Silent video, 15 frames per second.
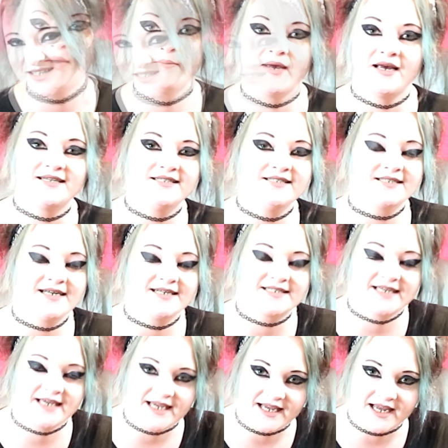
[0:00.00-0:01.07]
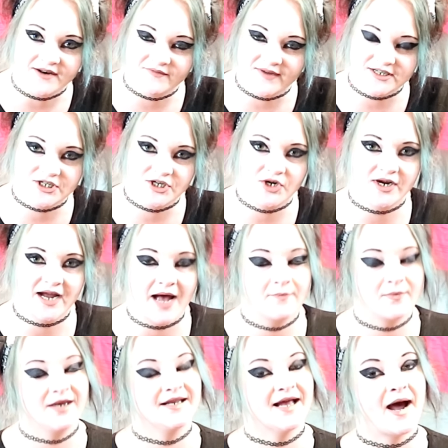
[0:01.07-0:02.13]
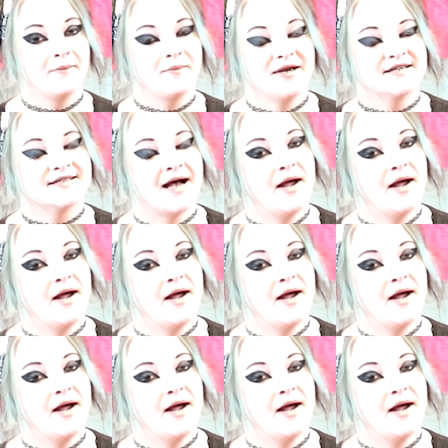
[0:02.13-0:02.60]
Patience is key in eventually your cat being happiest